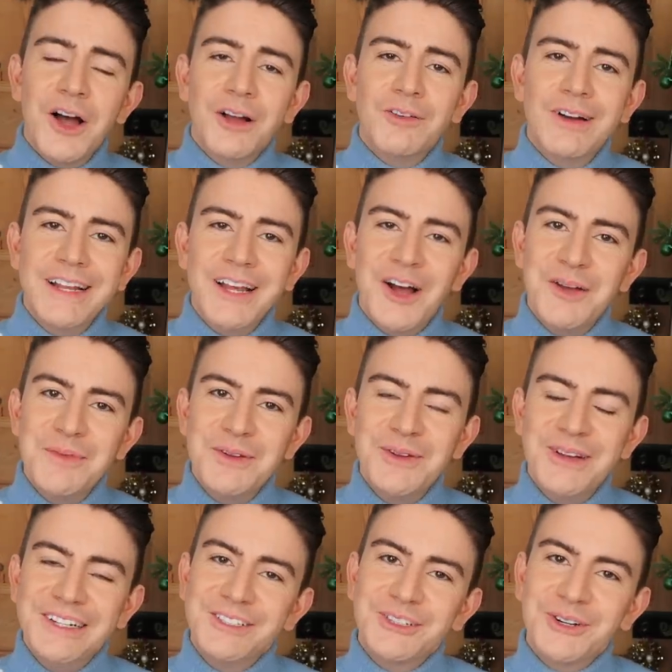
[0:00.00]
are. I really hope you
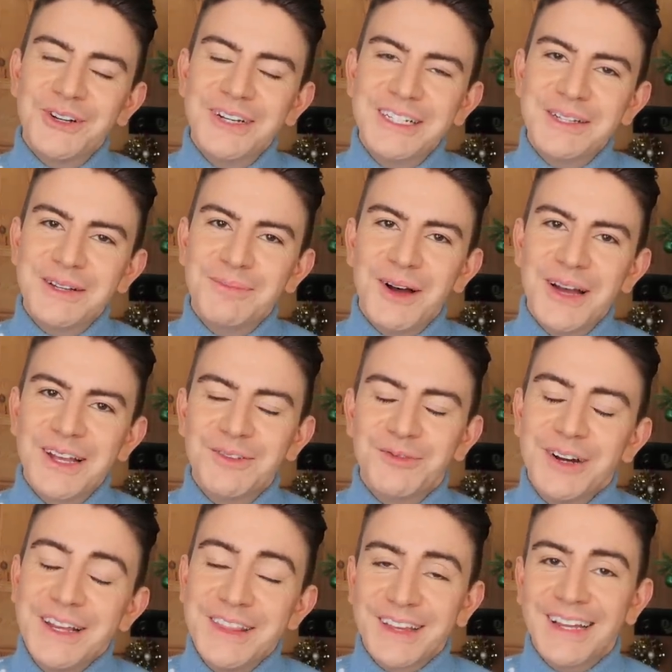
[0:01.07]
enjoyed my
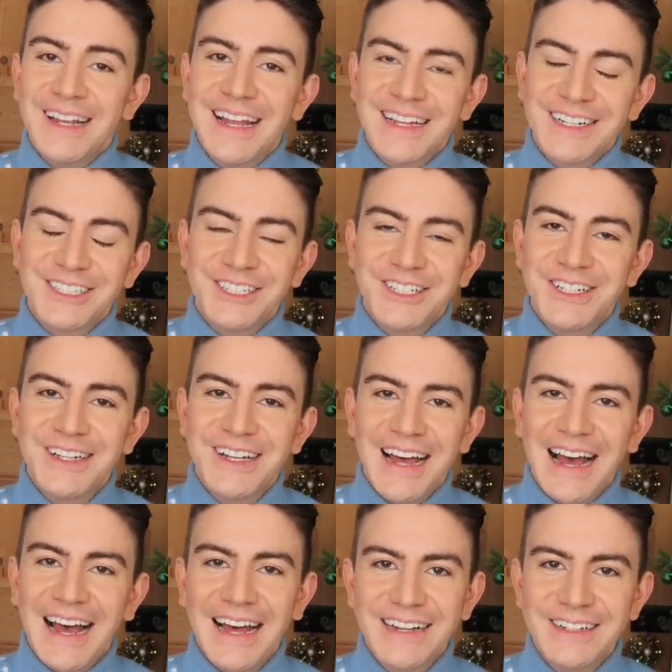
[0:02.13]
wreath collection
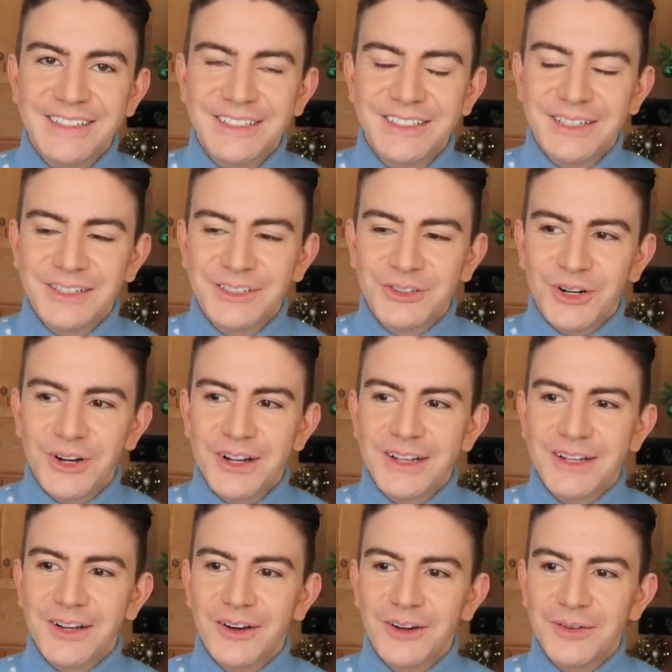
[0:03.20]
and
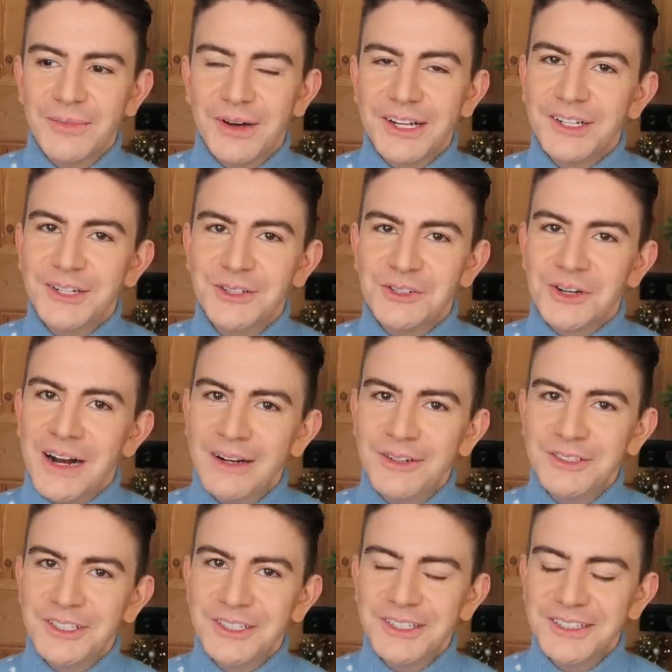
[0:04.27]
trying on my new
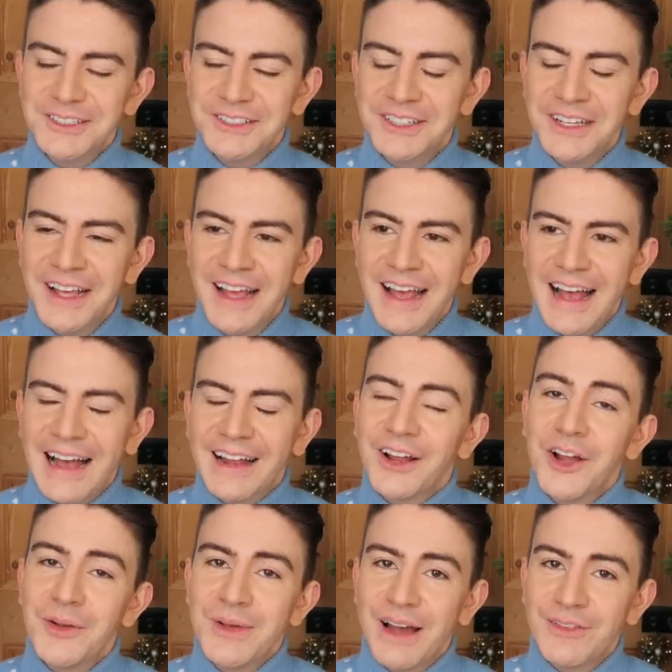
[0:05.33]
trousers. And I
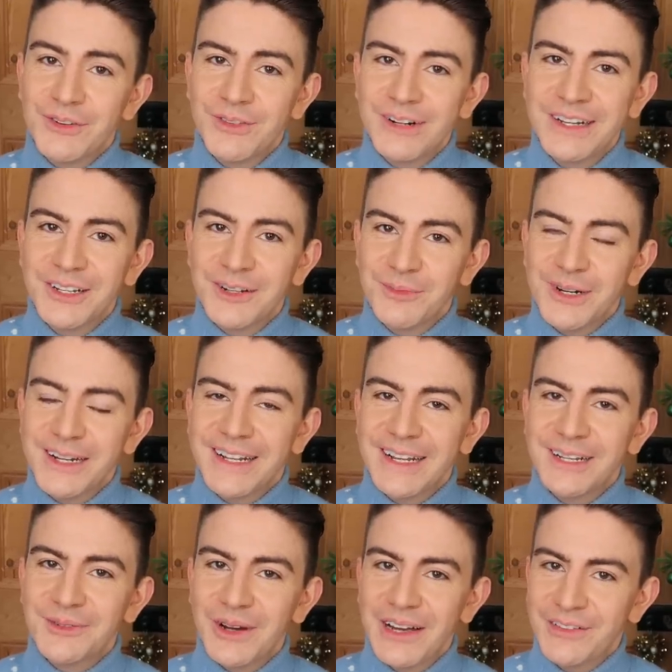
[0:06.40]
hope you have a really good
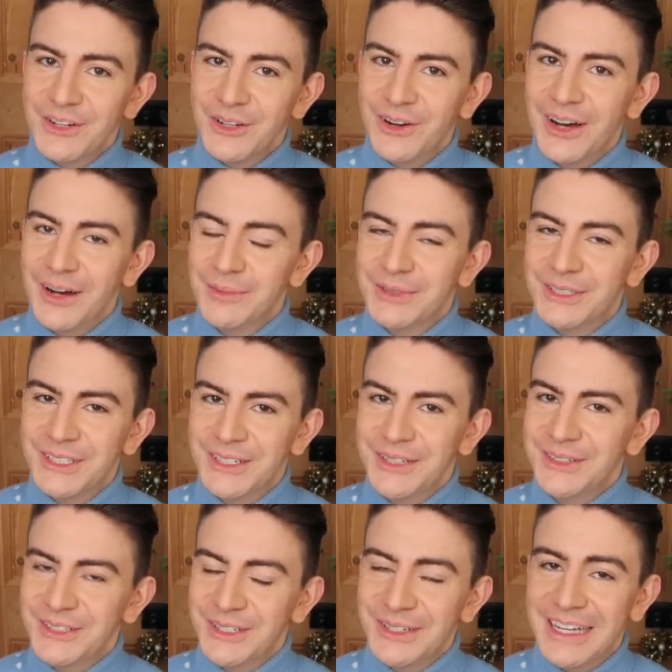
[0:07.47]
weekend, whatever you're up
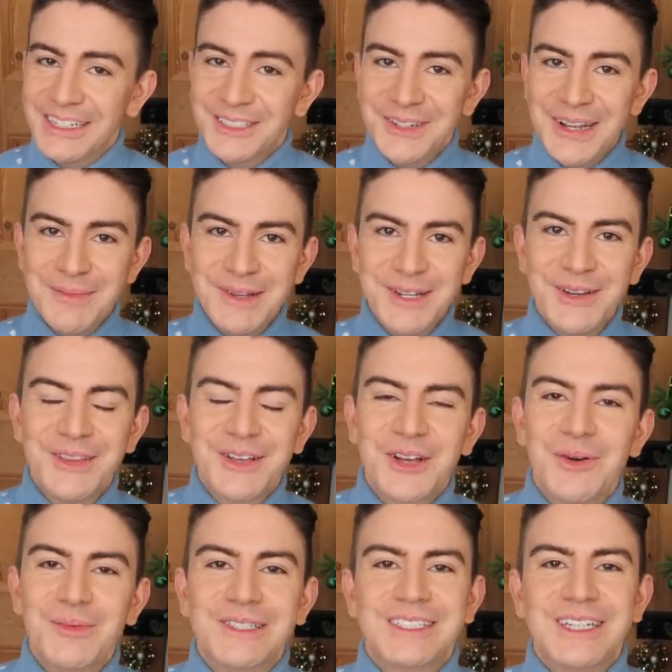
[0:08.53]
to. So yeah, do let me know in the
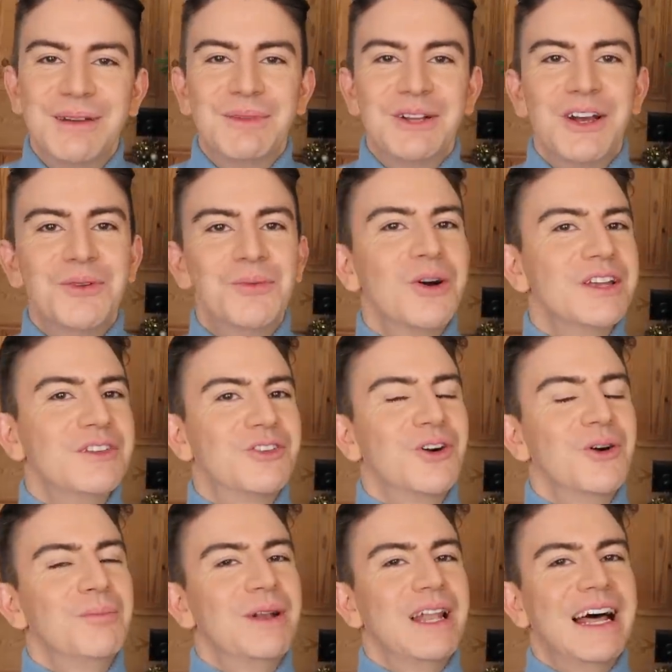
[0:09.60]
comments down below what you've
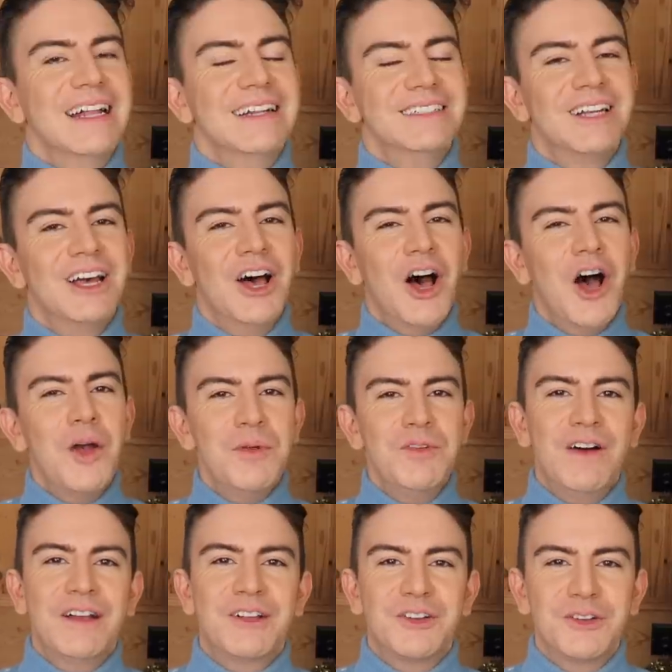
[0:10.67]
got planned. Hope
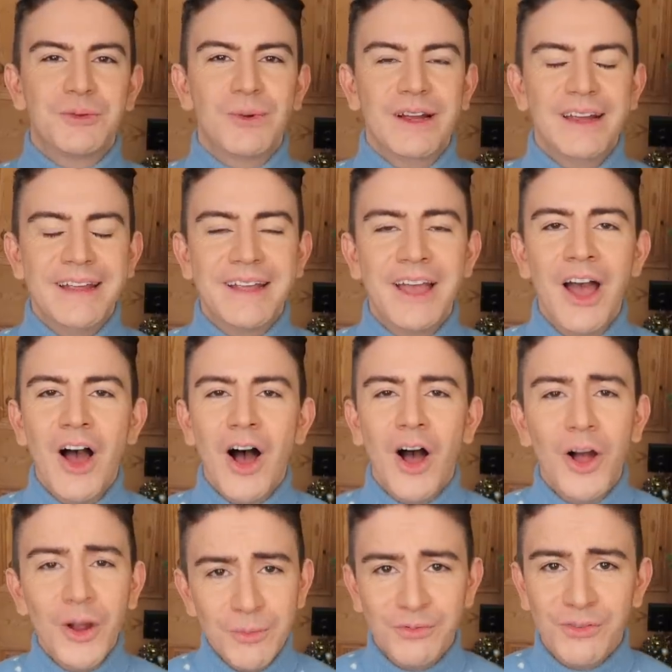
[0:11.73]
you've had a good week.
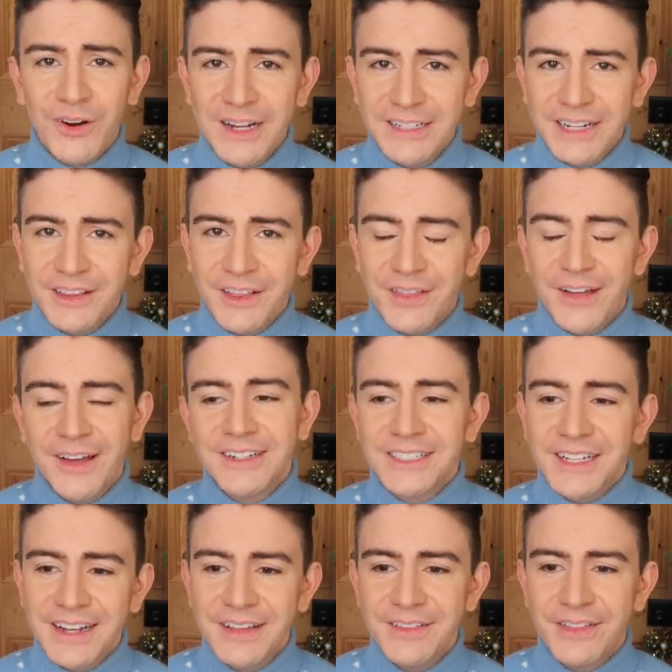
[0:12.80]
Hope Friday the
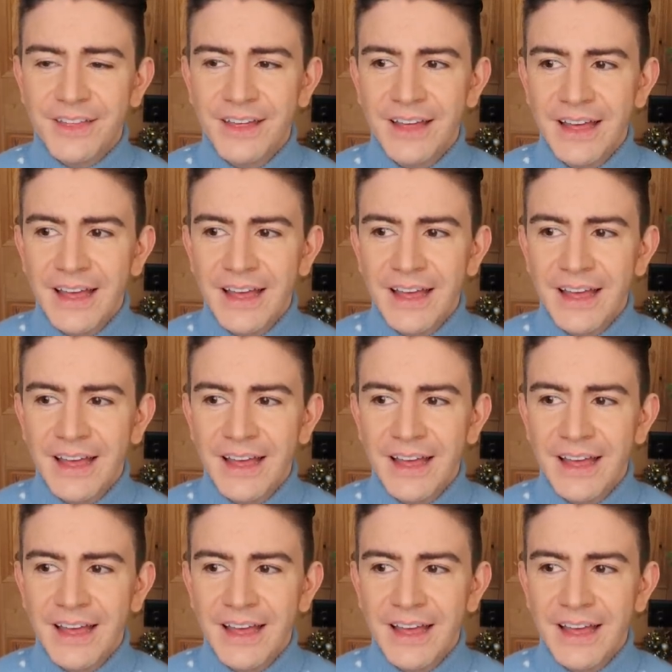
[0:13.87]
13th